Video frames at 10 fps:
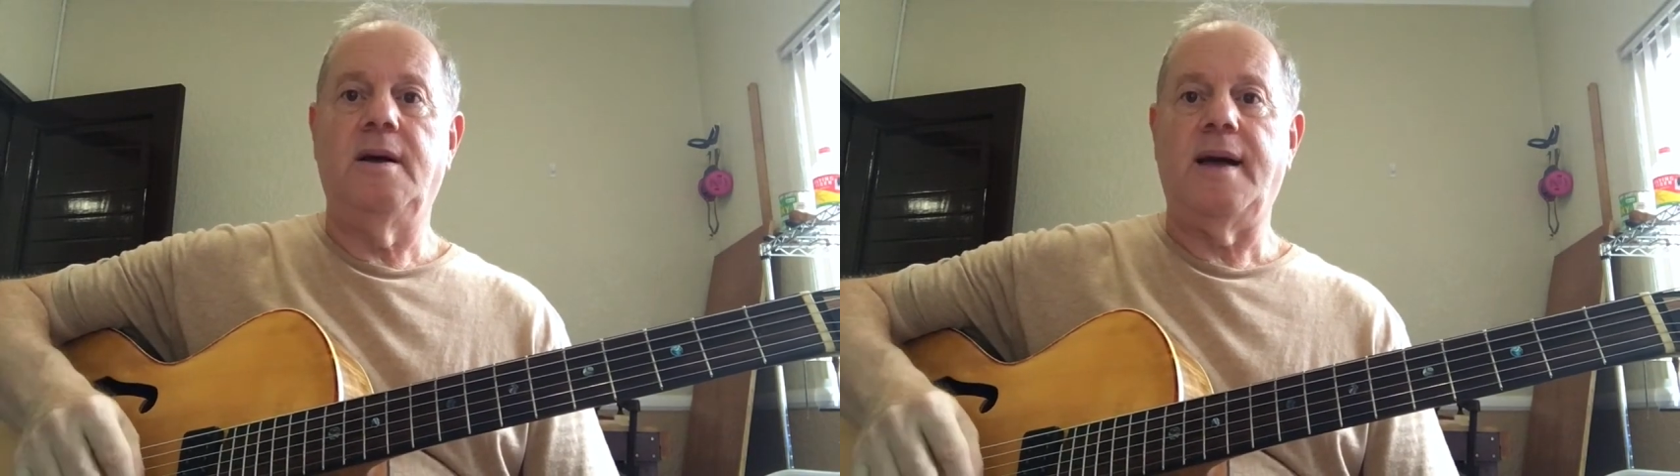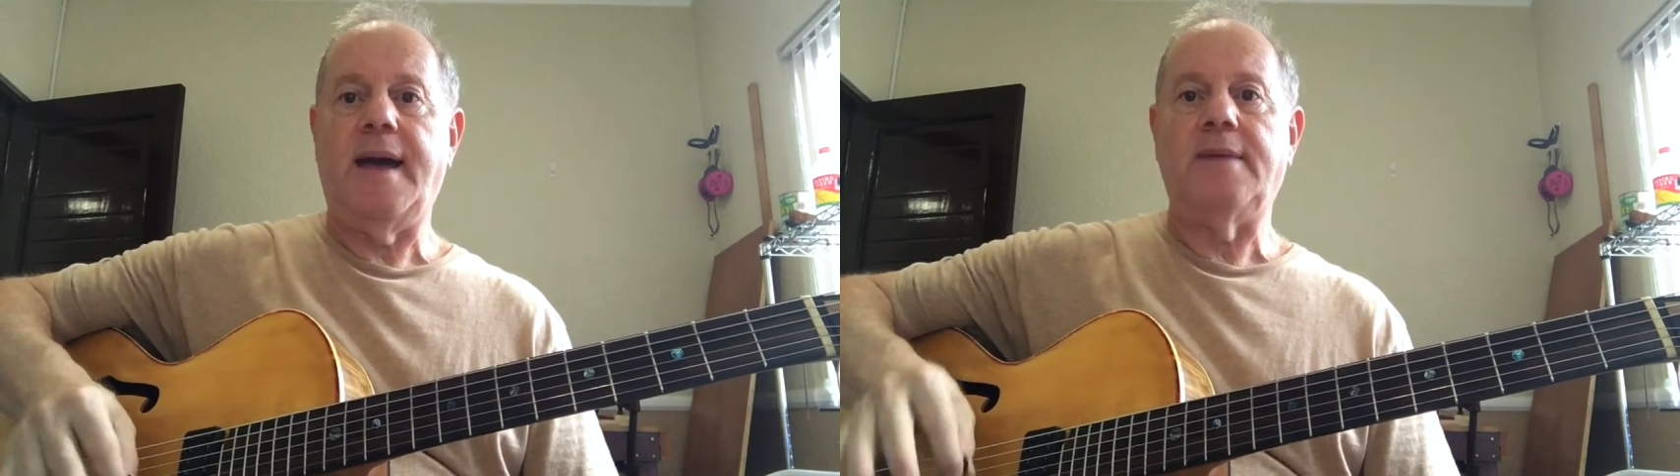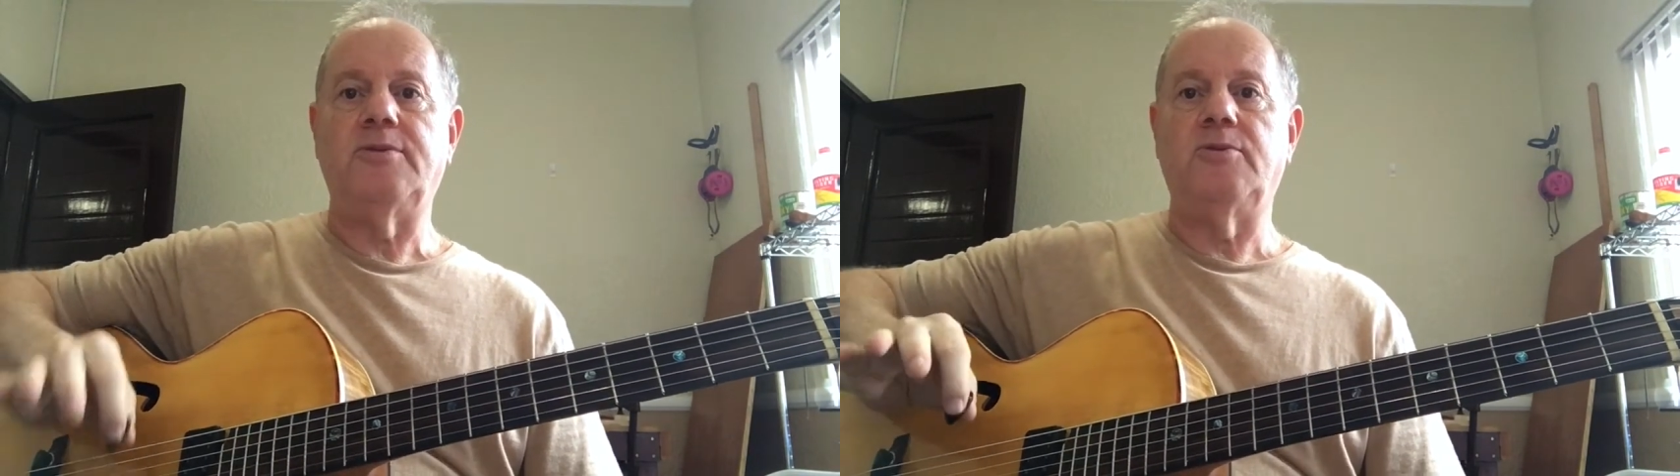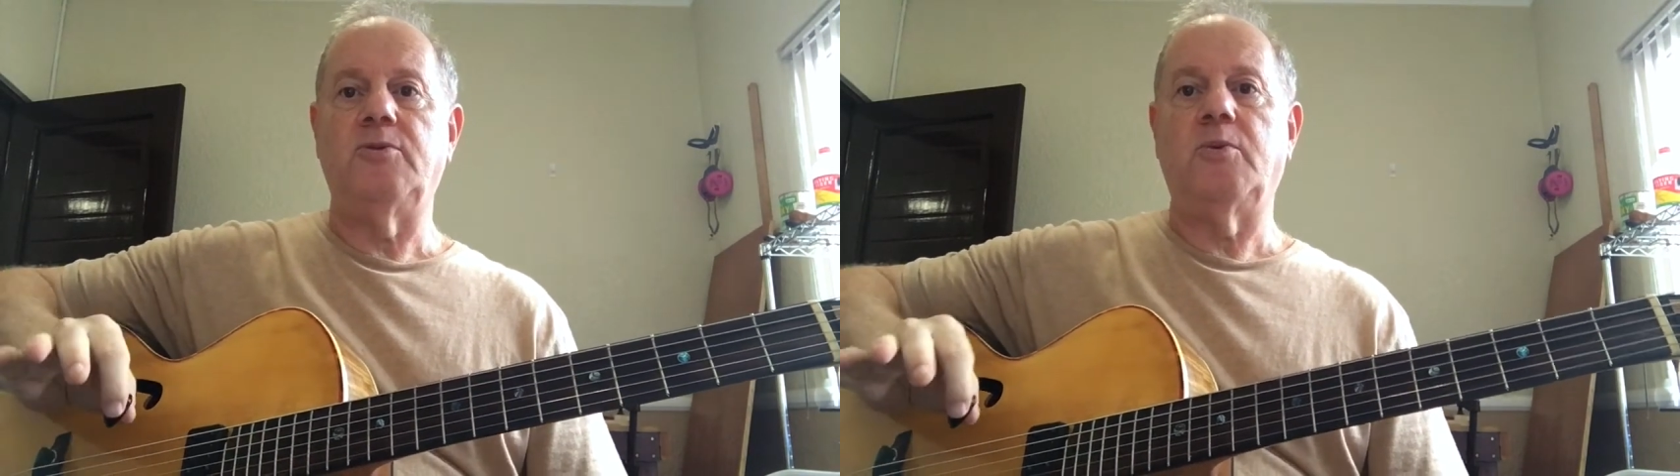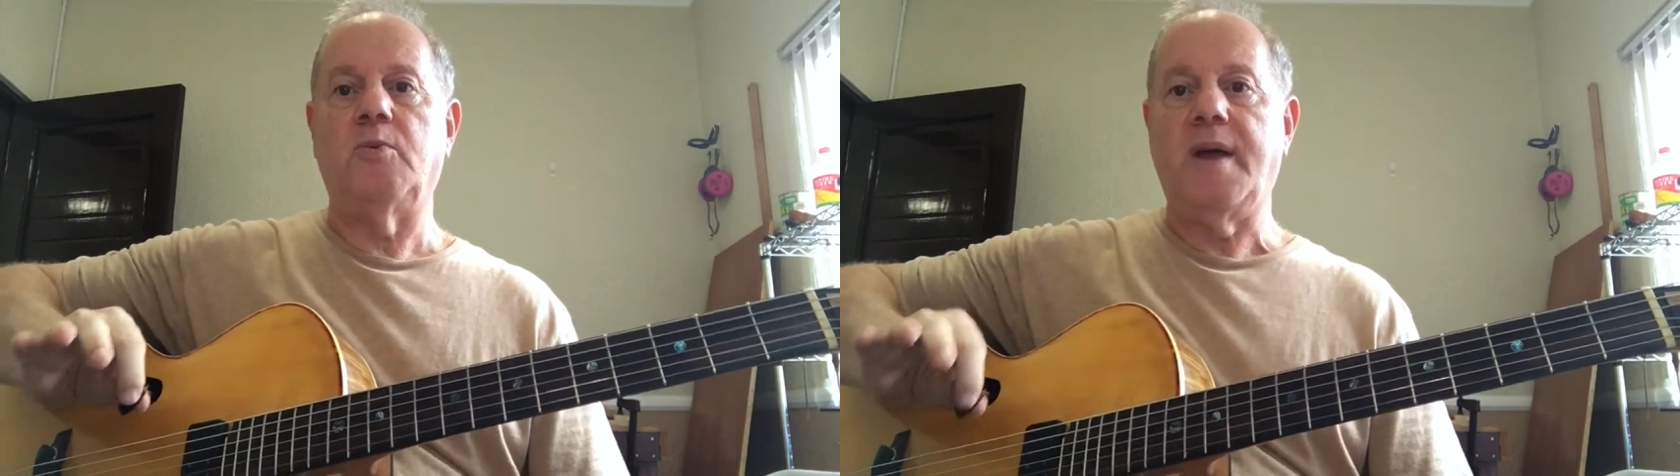I had to
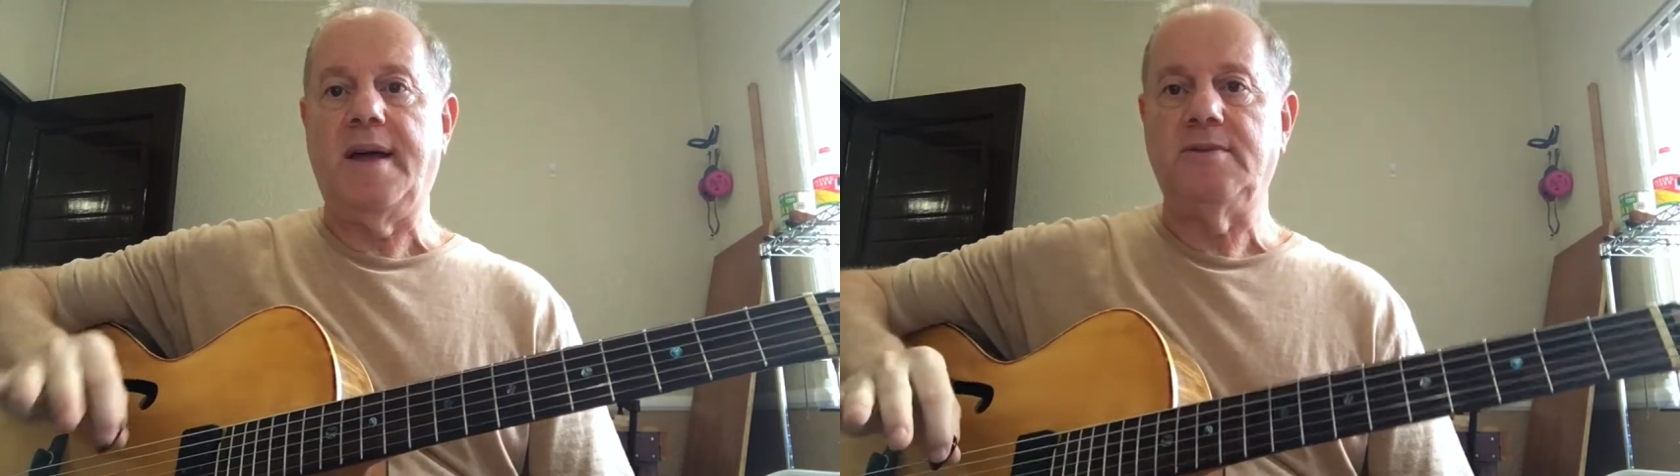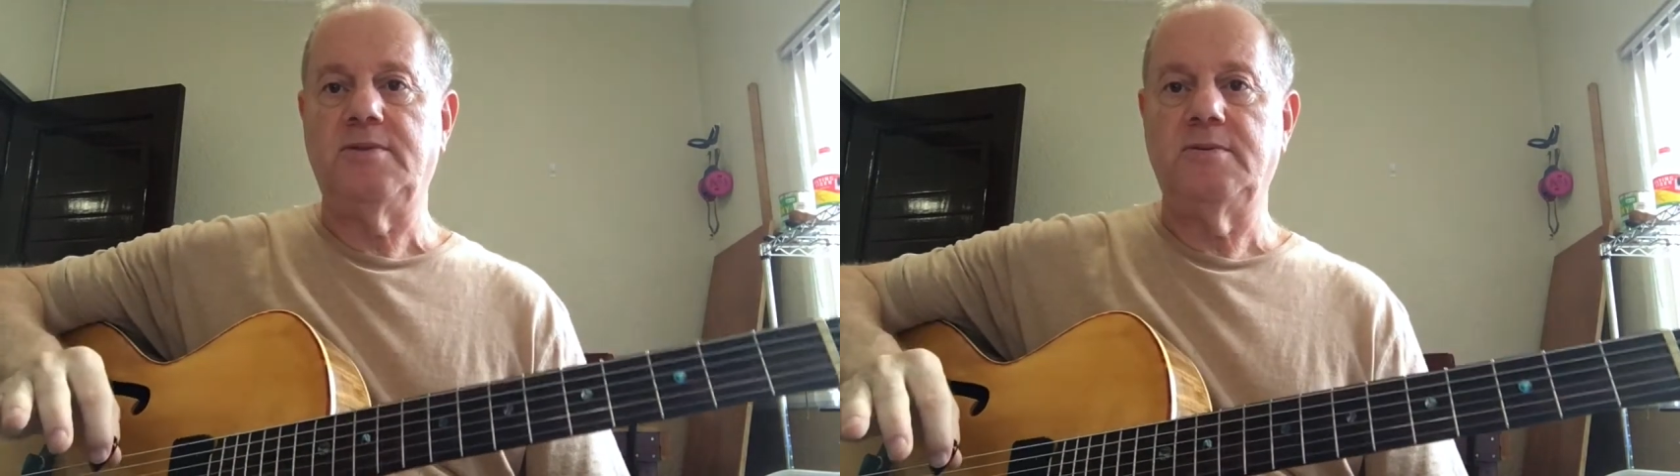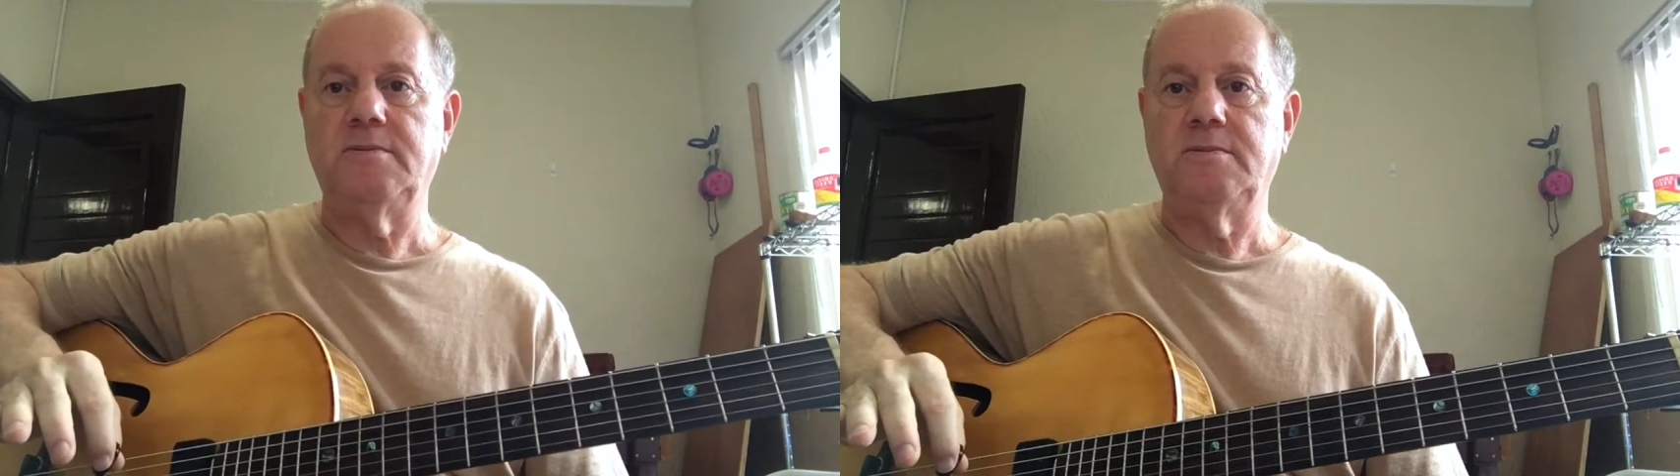do a rant.